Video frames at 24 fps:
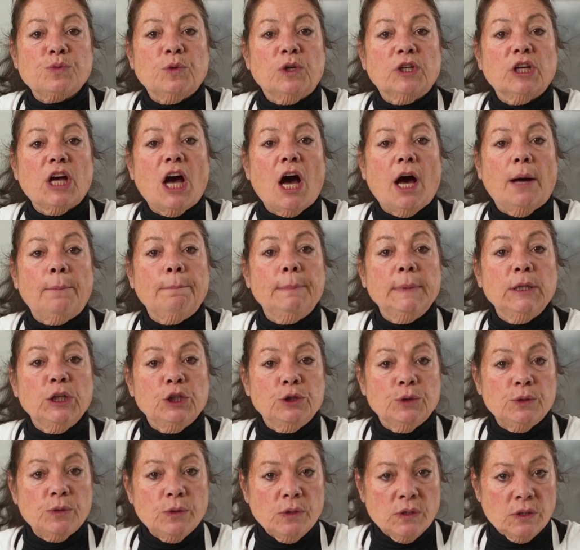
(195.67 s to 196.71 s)
will come
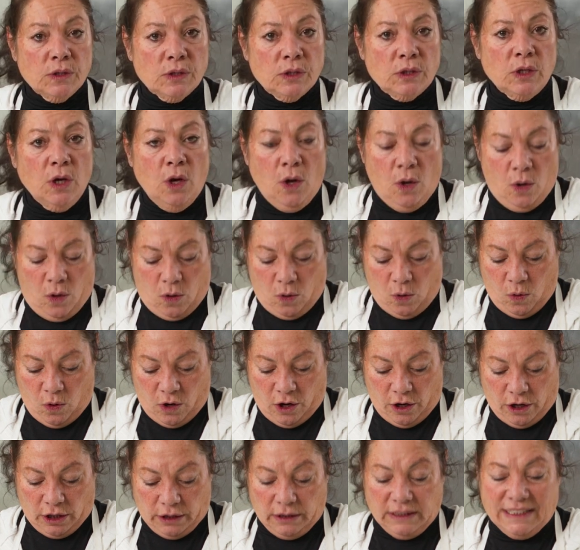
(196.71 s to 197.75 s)
loose
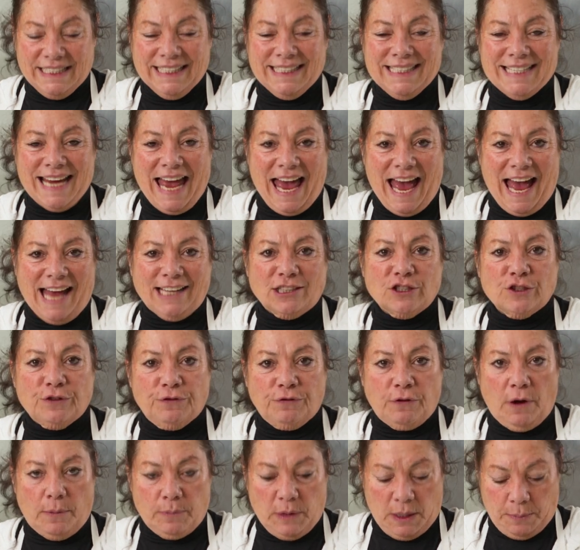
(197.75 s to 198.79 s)
or detach
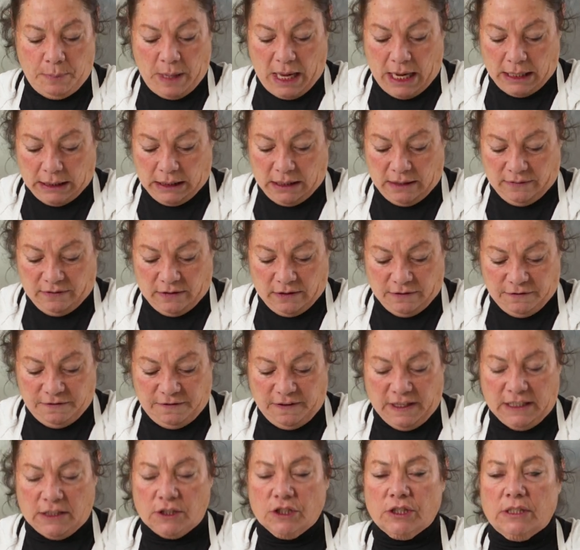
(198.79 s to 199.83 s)
from the body of the
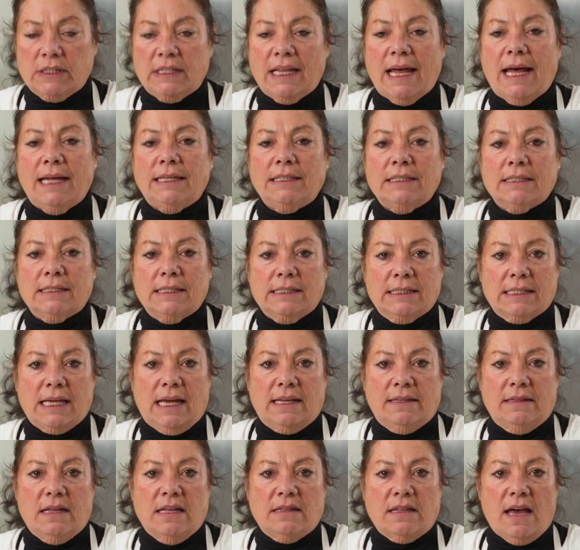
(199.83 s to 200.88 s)
fish. That is a
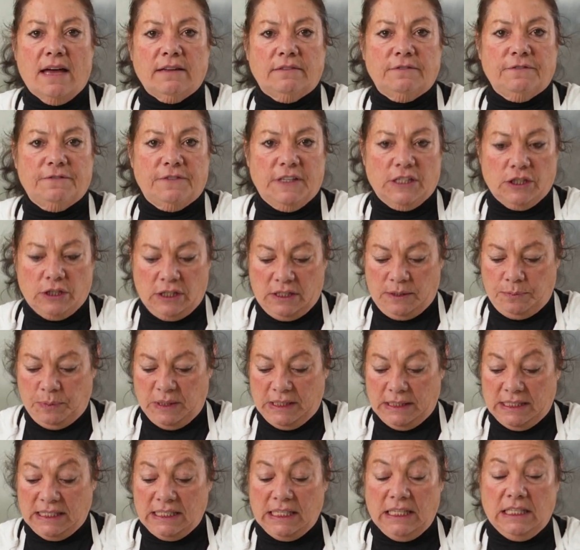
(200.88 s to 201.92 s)
sign that that fish has
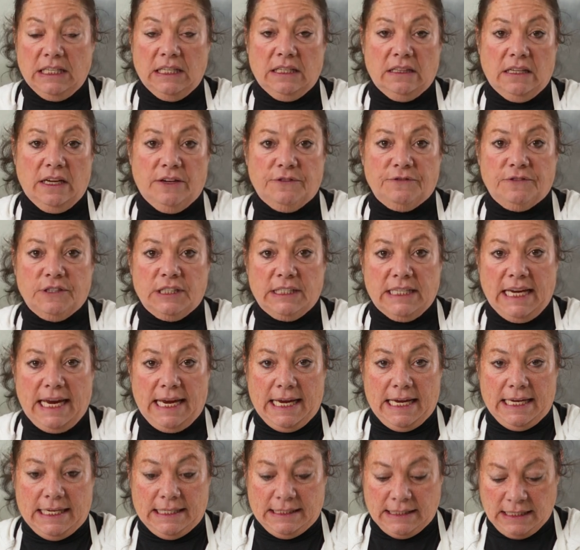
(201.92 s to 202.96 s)
been sitting there for
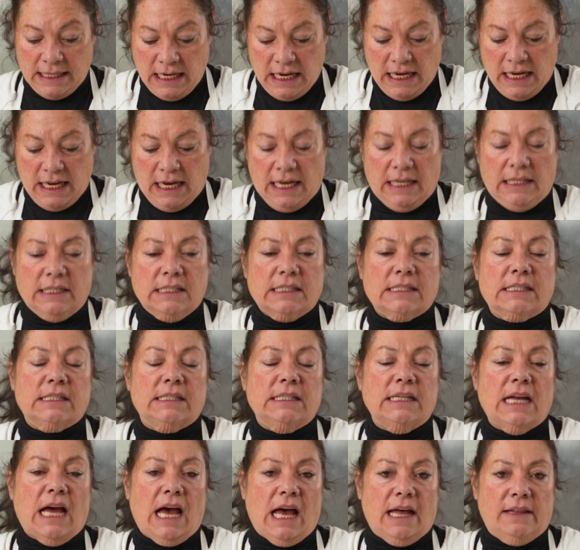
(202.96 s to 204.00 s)
days and it's
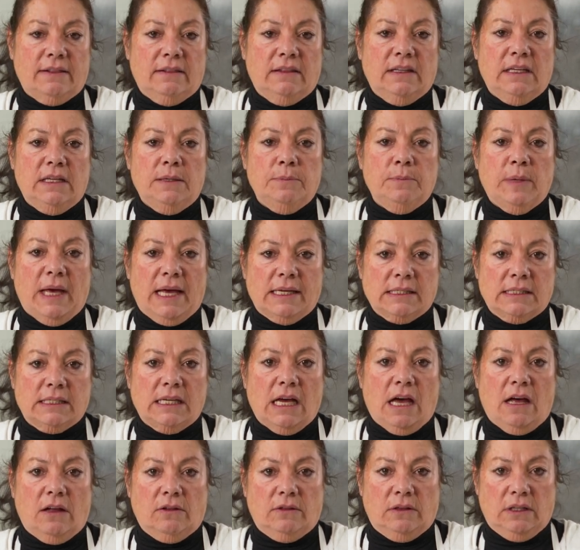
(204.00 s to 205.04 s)
not the
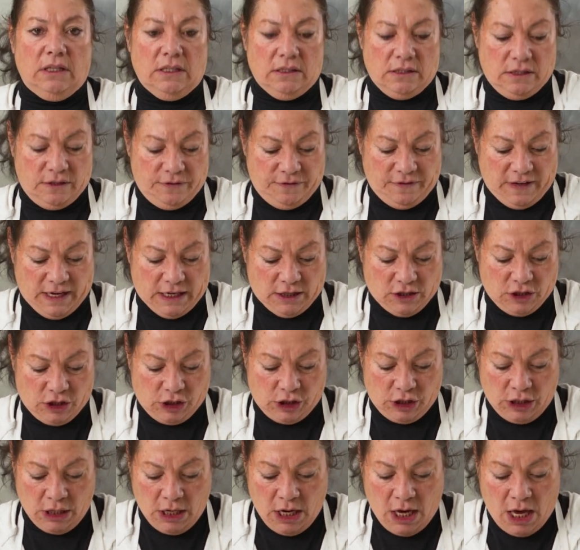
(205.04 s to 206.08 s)
best, healthiest
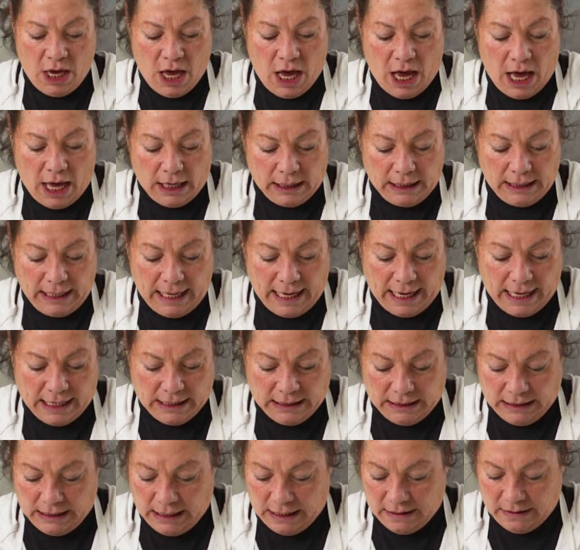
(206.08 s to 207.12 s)
fish.
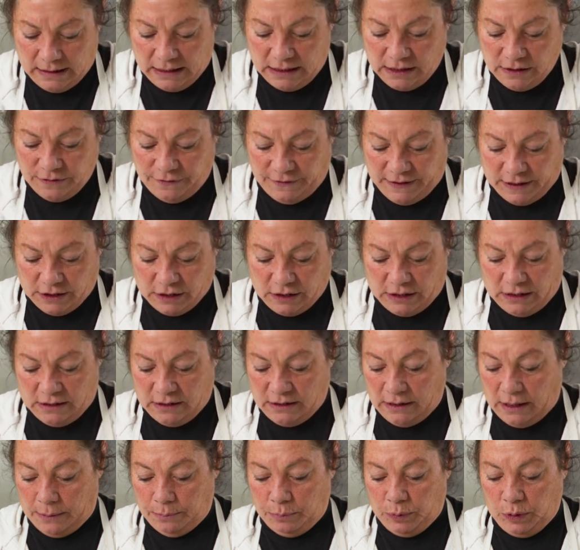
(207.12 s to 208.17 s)
Again, this fish
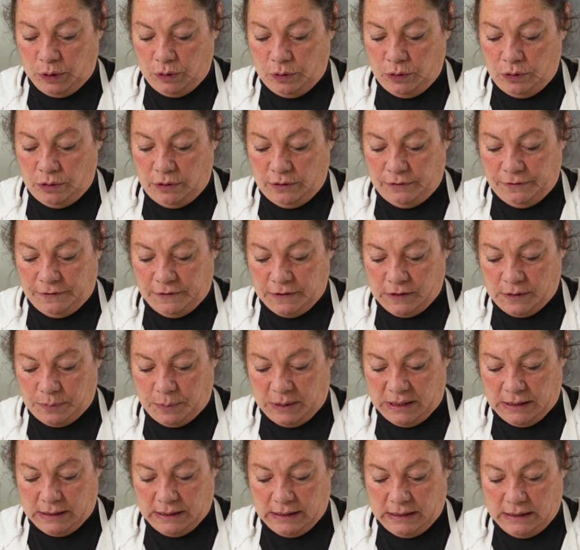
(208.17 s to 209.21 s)
is a beautiful
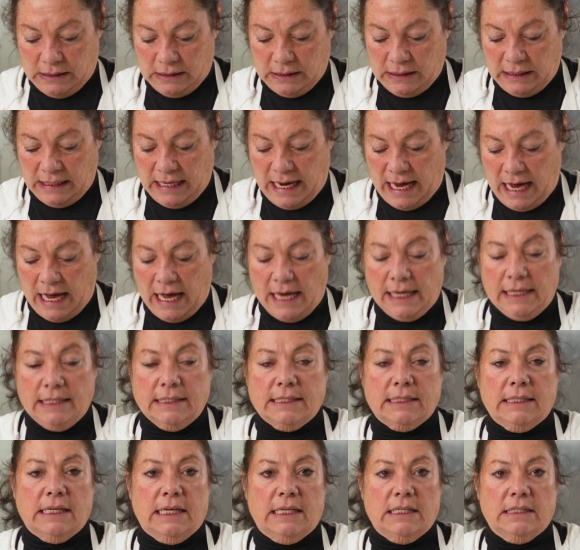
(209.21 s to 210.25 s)
species. The
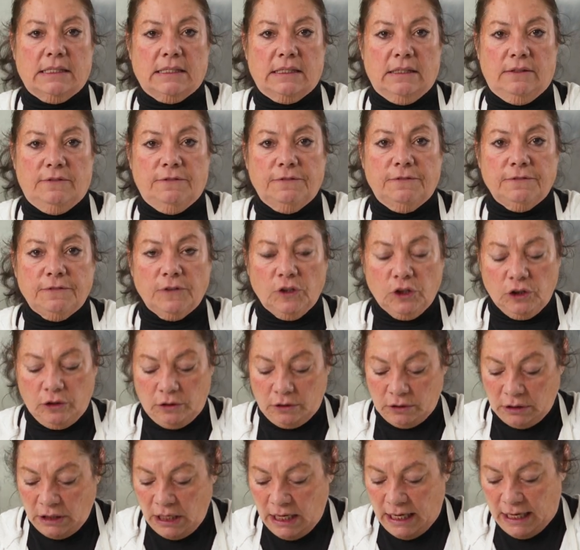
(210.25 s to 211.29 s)
eyes nice and
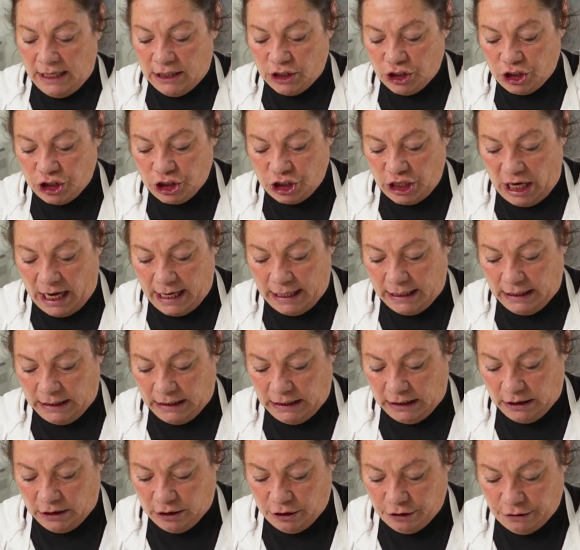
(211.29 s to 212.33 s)
full,
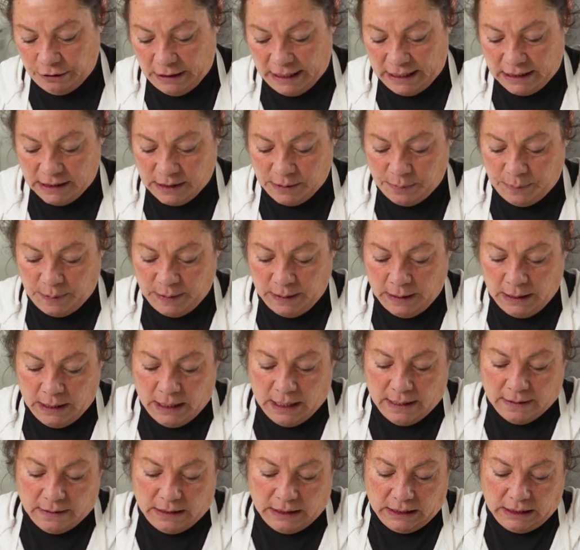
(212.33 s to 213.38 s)
shiny, crisp.
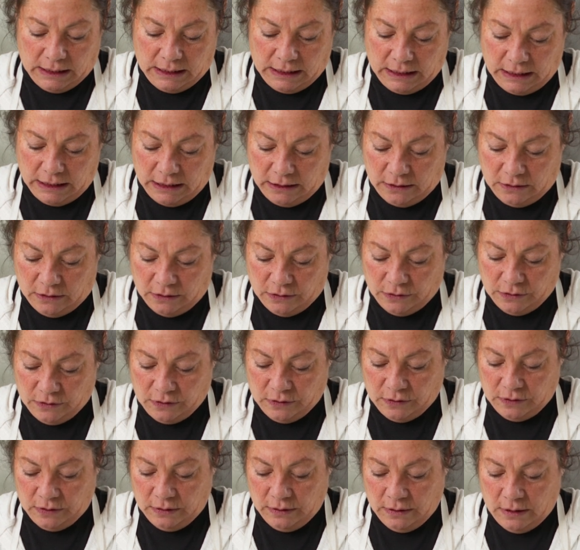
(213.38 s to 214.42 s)
The
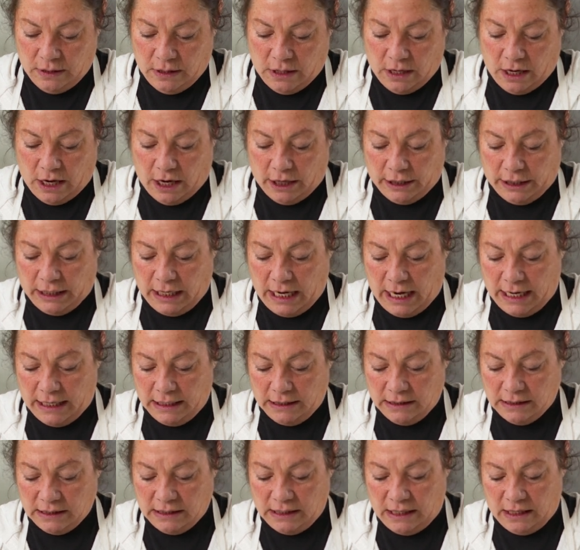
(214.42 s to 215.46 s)
gills are
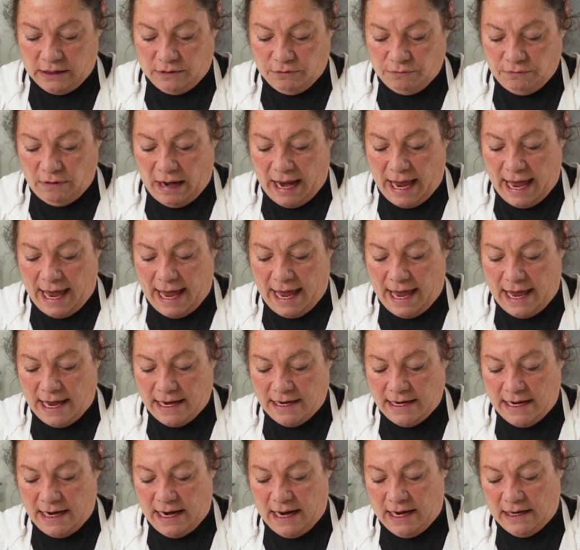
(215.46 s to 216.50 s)
nice and
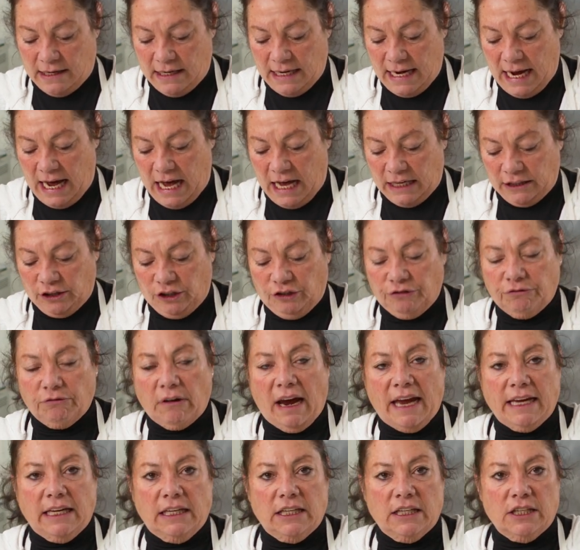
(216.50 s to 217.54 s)
red and not
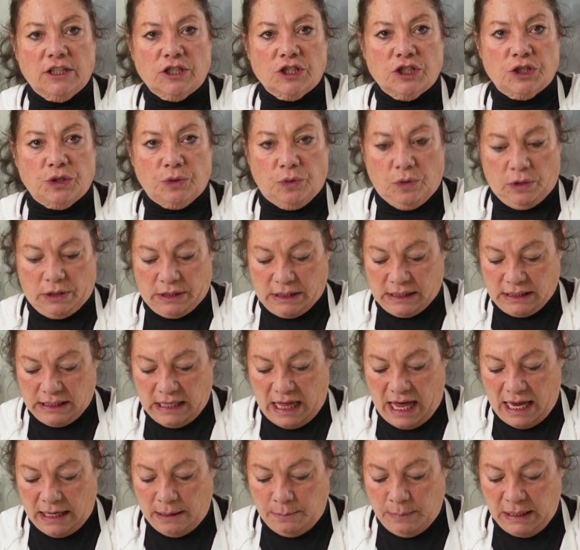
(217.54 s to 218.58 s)
grayish or
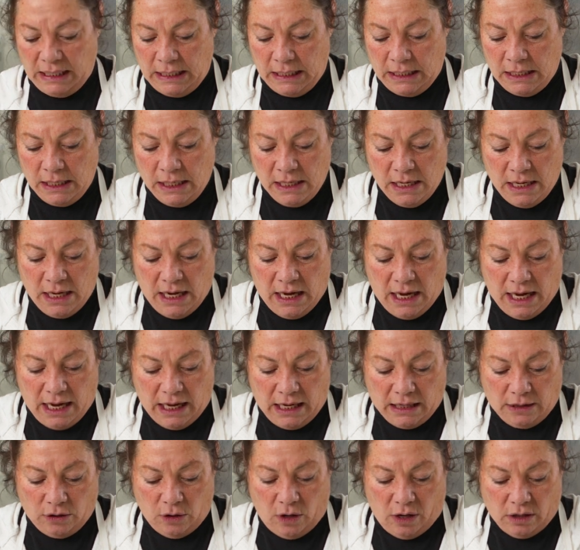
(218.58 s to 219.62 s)
slimy.
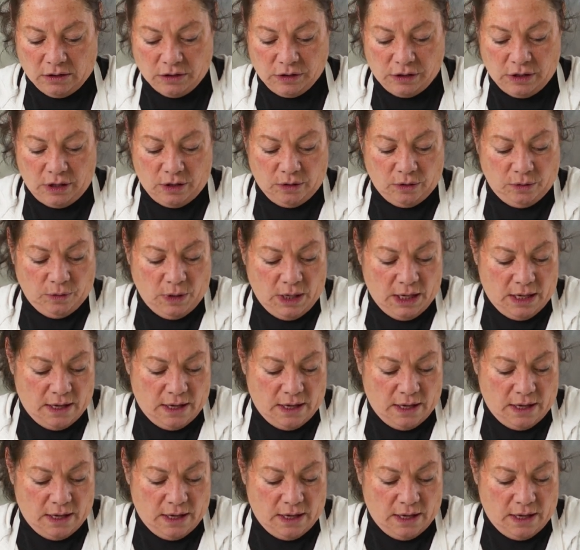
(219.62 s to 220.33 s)
And also